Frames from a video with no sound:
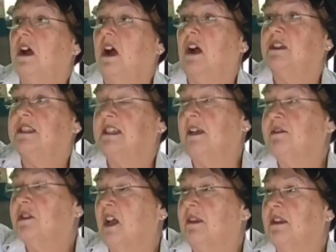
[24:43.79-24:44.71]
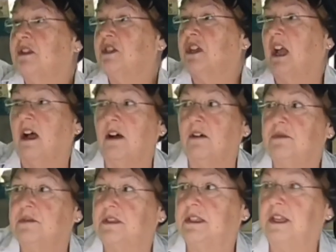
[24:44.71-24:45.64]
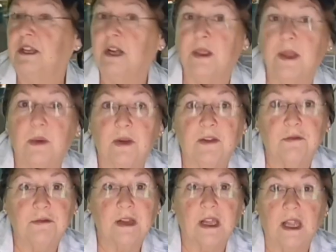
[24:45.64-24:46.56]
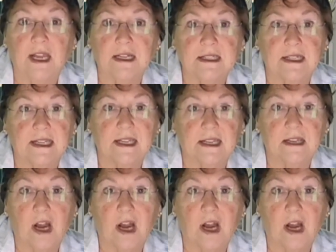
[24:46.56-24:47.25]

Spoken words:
Our stuff's on the shelves, that we've collected at